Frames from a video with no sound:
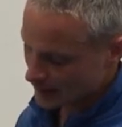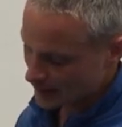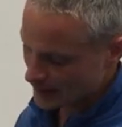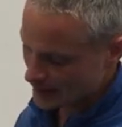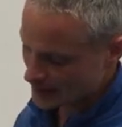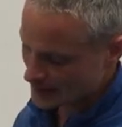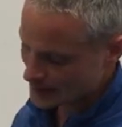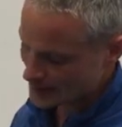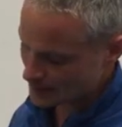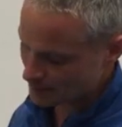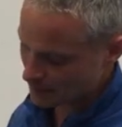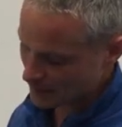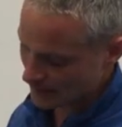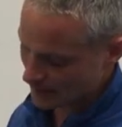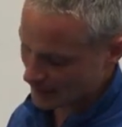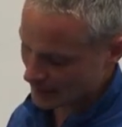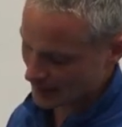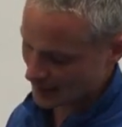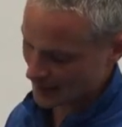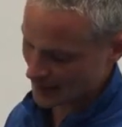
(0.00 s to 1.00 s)
and it's
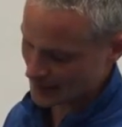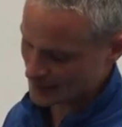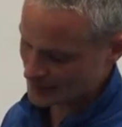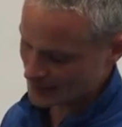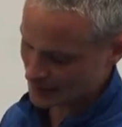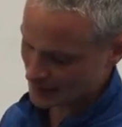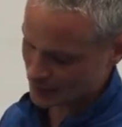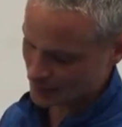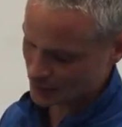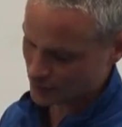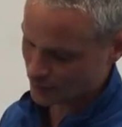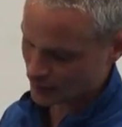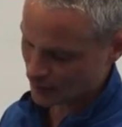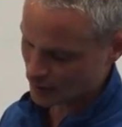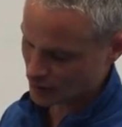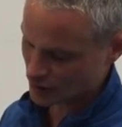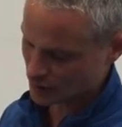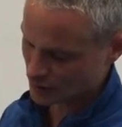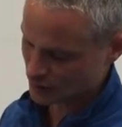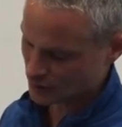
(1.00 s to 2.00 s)
spinning in an easterly
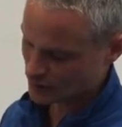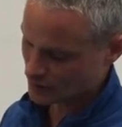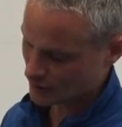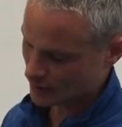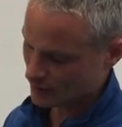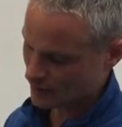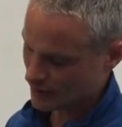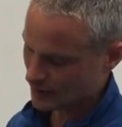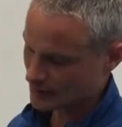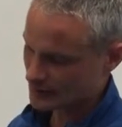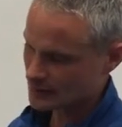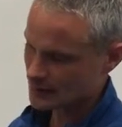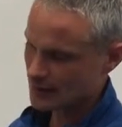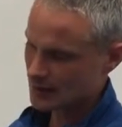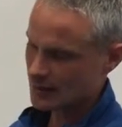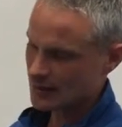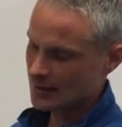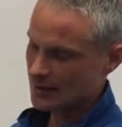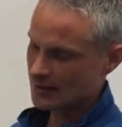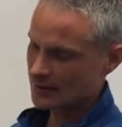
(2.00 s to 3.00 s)
direction so that
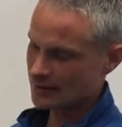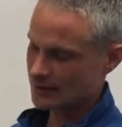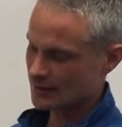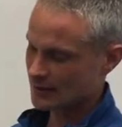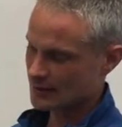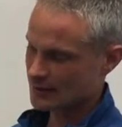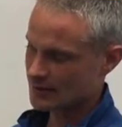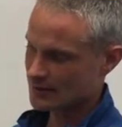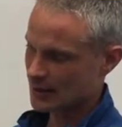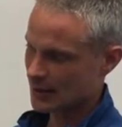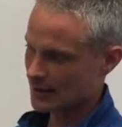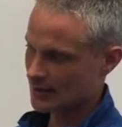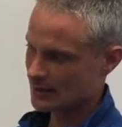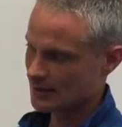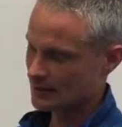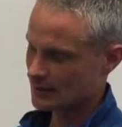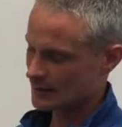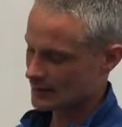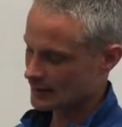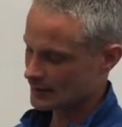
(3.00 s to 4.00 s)
the
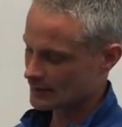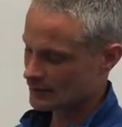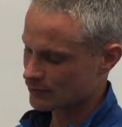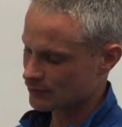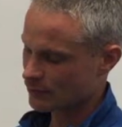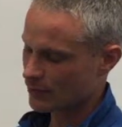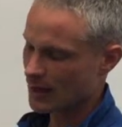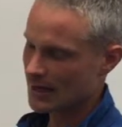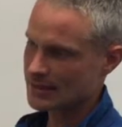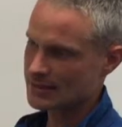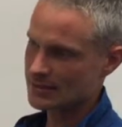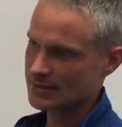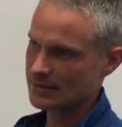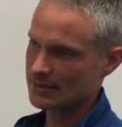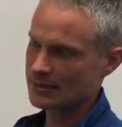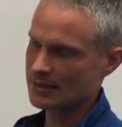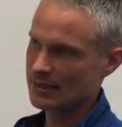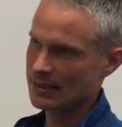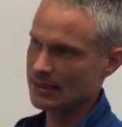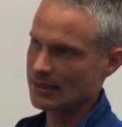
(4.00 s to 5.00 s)
Sun is rising
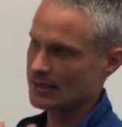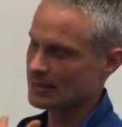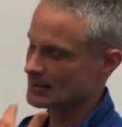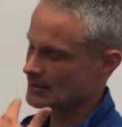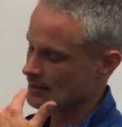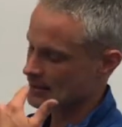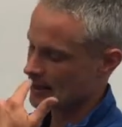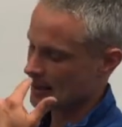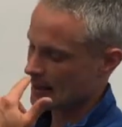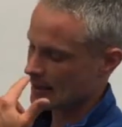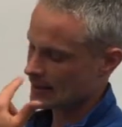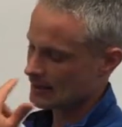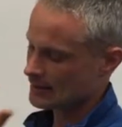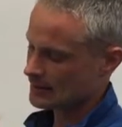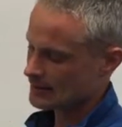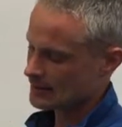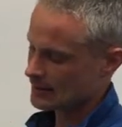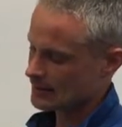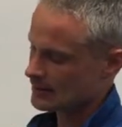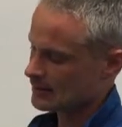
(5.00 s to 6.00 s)
in the east and
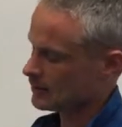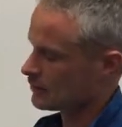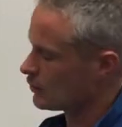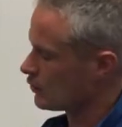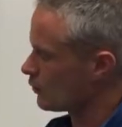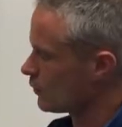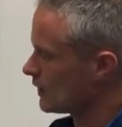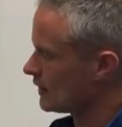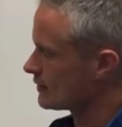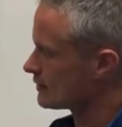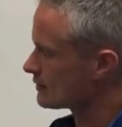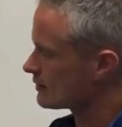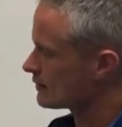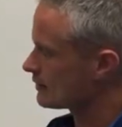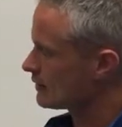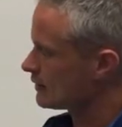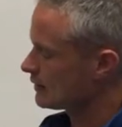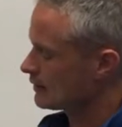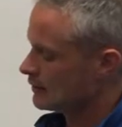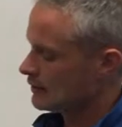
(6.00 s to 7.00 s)
setting in the west.
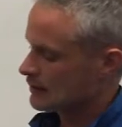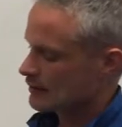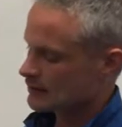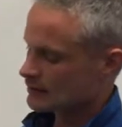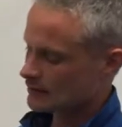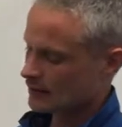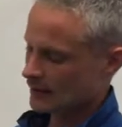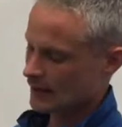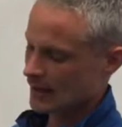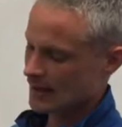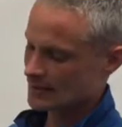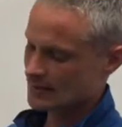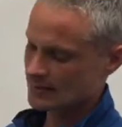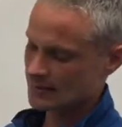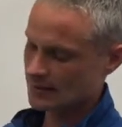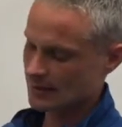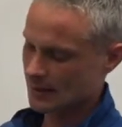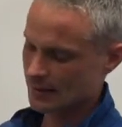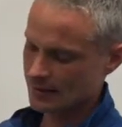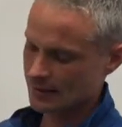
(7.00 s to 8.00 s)
So that's
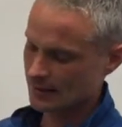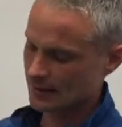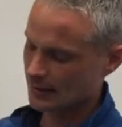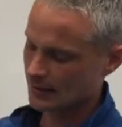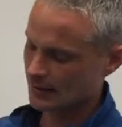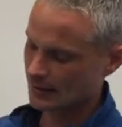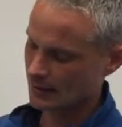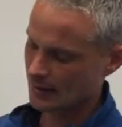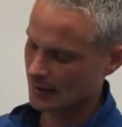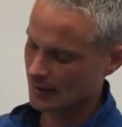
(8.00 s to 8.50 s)
the other